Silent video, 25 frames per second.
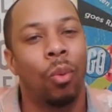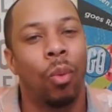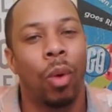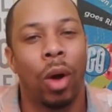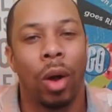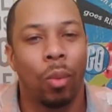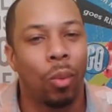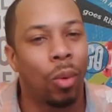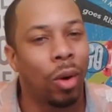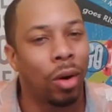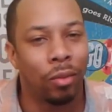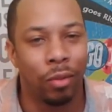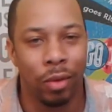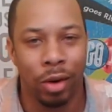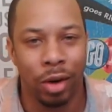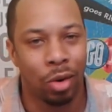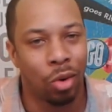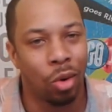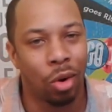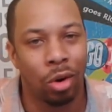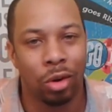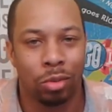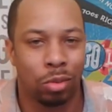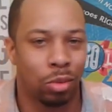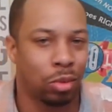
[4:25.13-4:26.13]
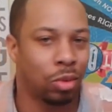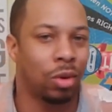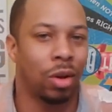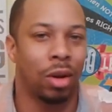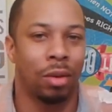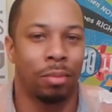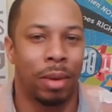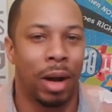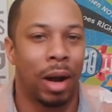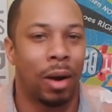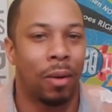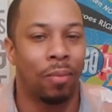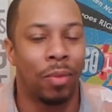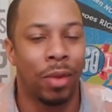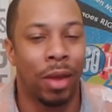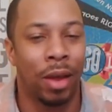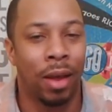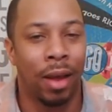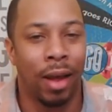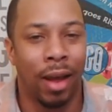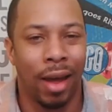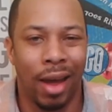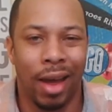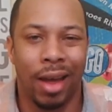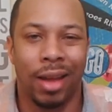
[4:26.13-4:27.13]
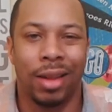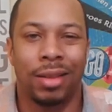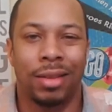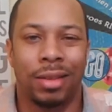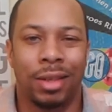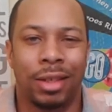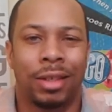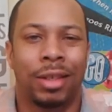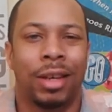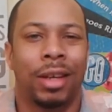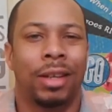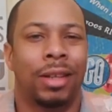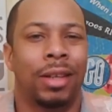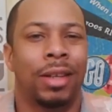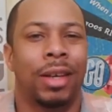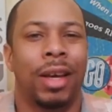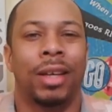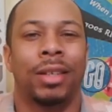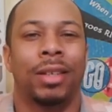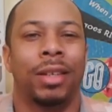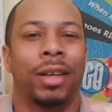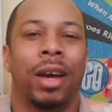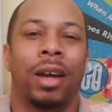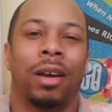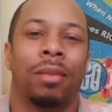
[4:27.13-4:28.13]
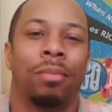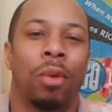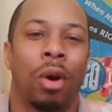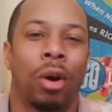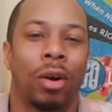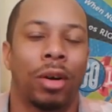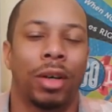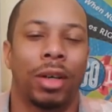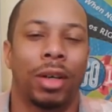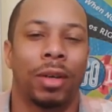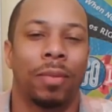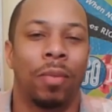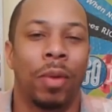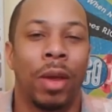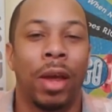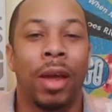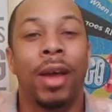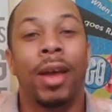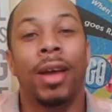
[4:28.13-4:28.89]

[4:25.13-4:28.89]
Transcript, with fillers: what One Recourse was all about and to take the guessing out of marketing.